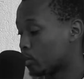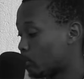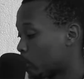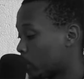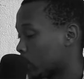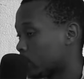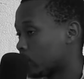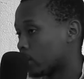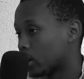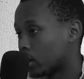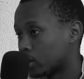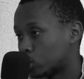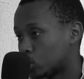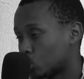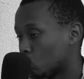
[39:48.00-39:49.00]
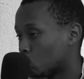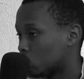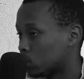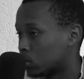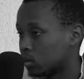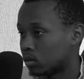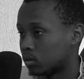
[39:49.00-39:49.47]
we put in the
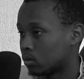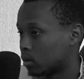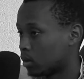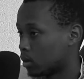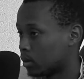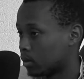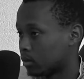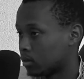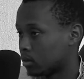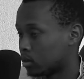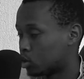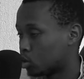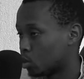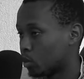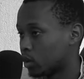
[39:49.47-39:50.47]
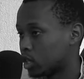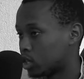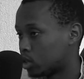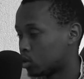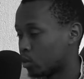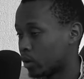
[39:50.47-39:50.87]
Jews, Jewish,